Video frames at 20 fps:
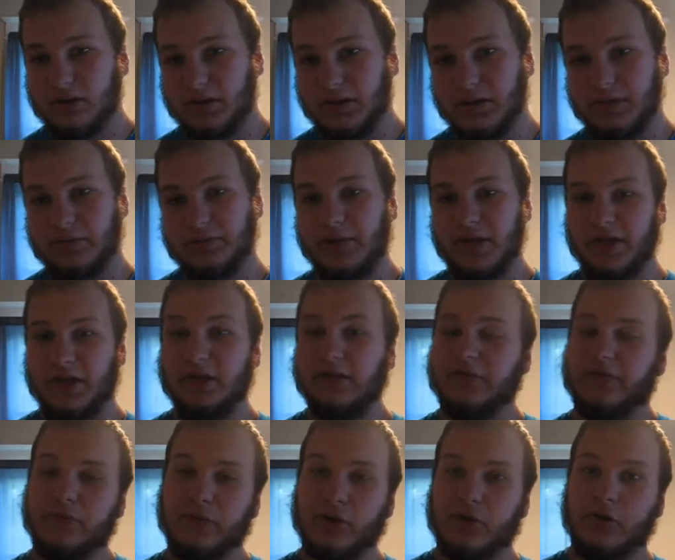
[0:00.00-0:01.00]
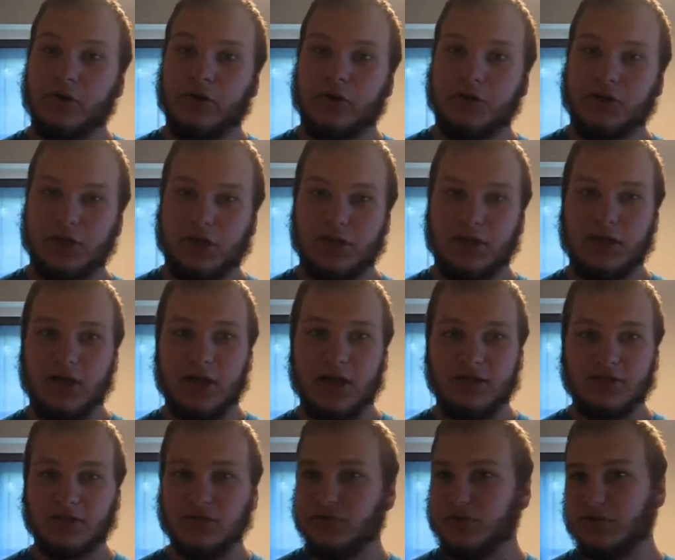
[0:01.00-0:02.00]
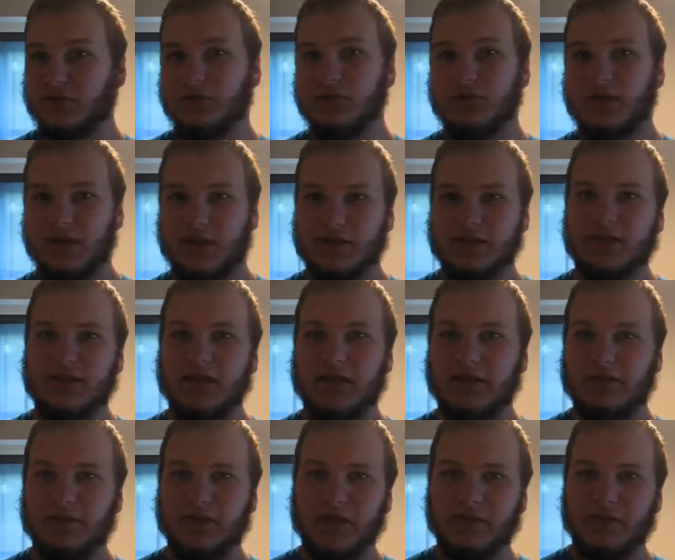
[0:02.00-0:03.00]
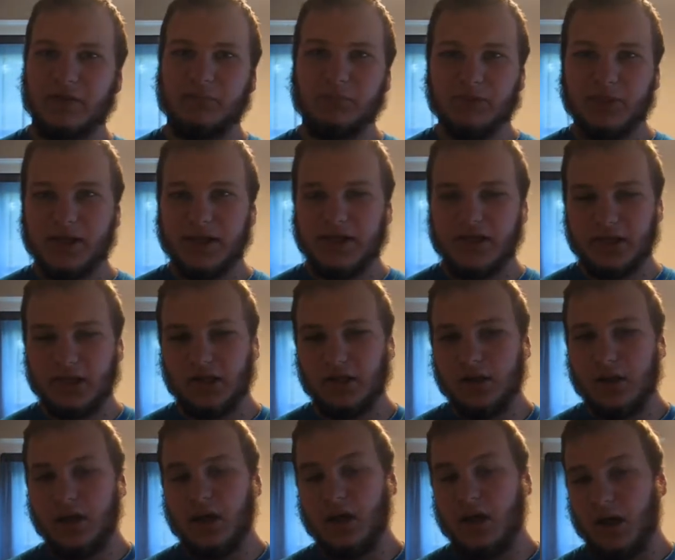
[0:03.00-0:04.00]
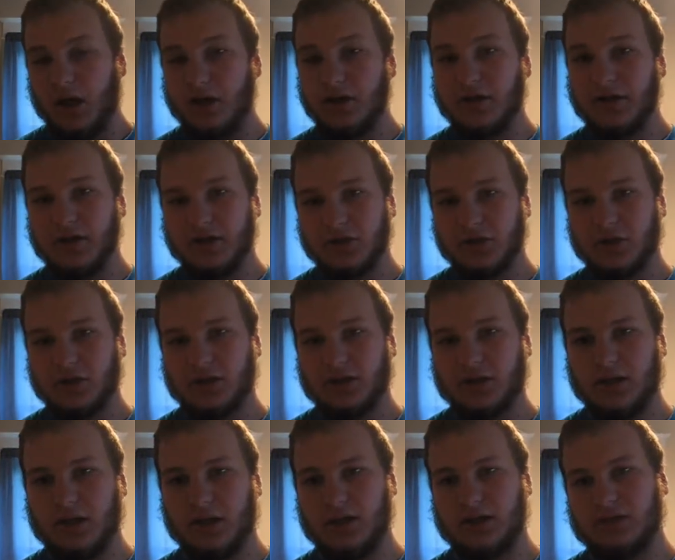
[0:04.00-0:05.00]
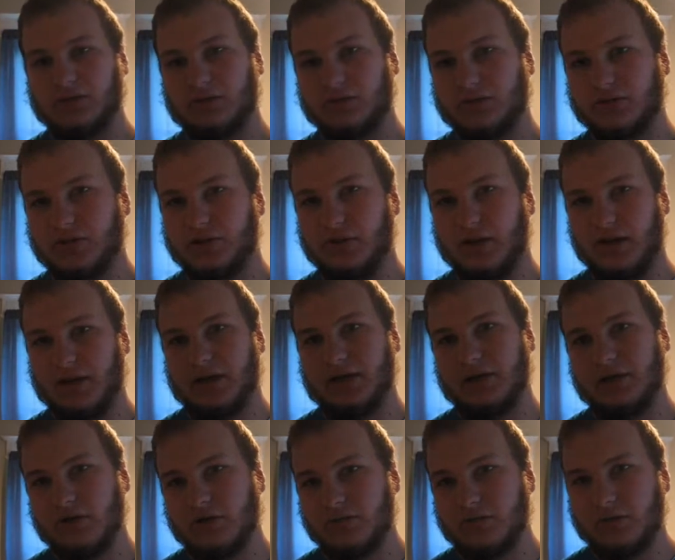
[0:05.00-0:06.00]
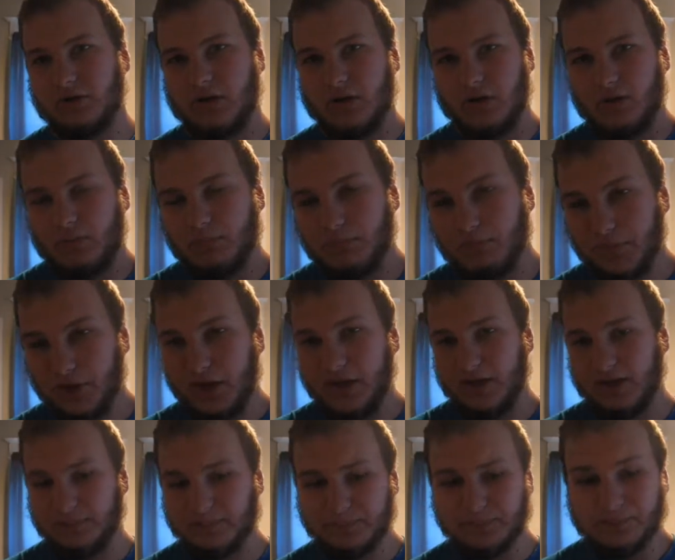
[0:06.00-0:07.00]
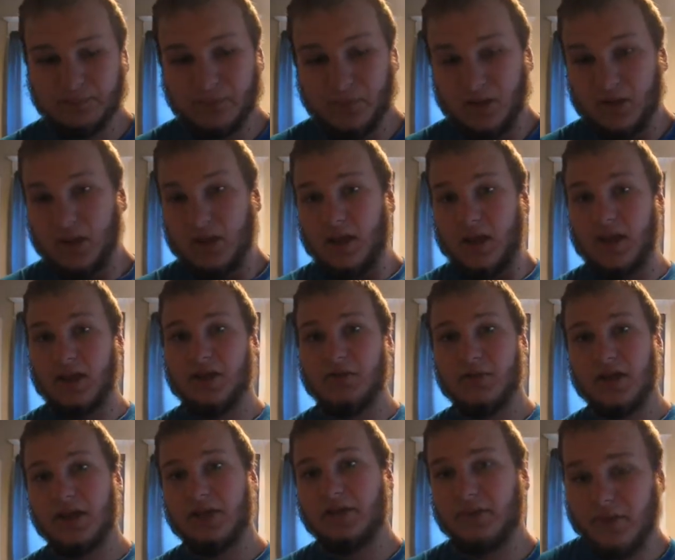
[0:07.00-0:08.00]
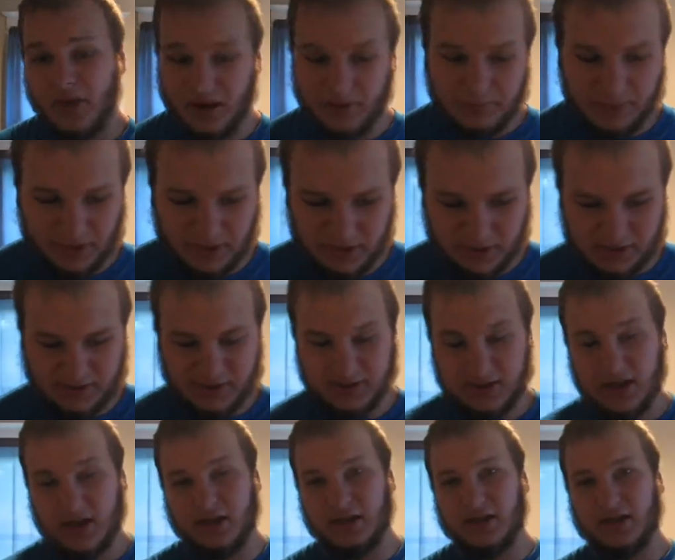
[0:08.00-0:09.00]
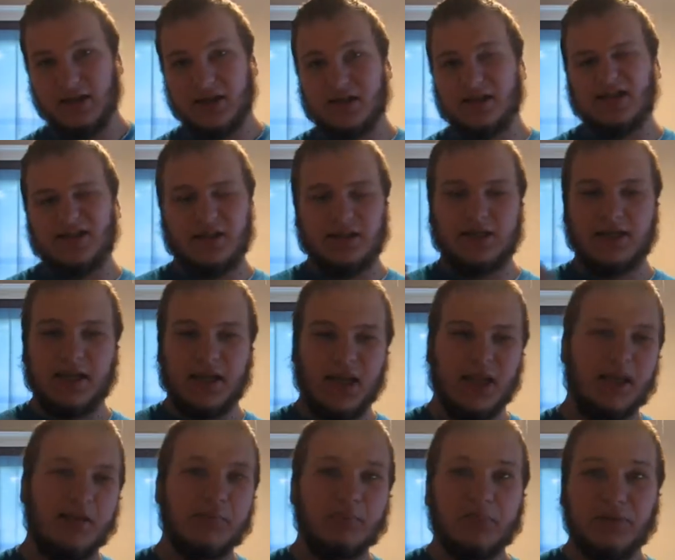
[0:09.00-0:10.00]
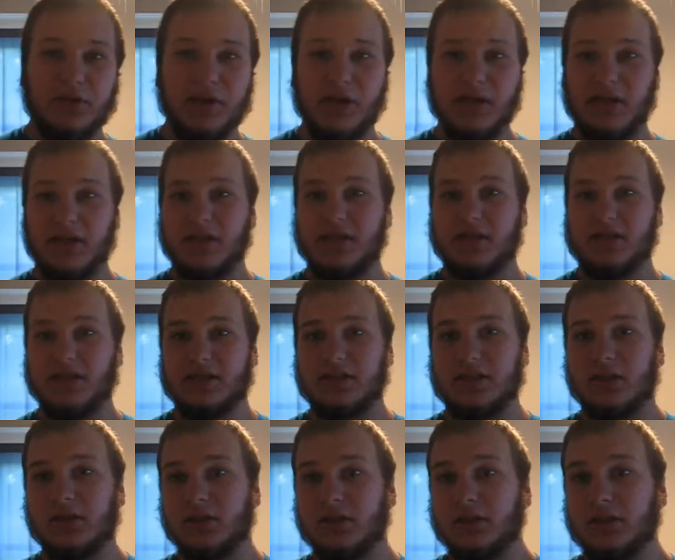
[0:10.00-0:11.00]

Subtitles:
and making it for current-gen consoles. So, like I said, I've never played it on a next-gen console, so I don't know. But, anyway, that being said, like I said, the gameplay is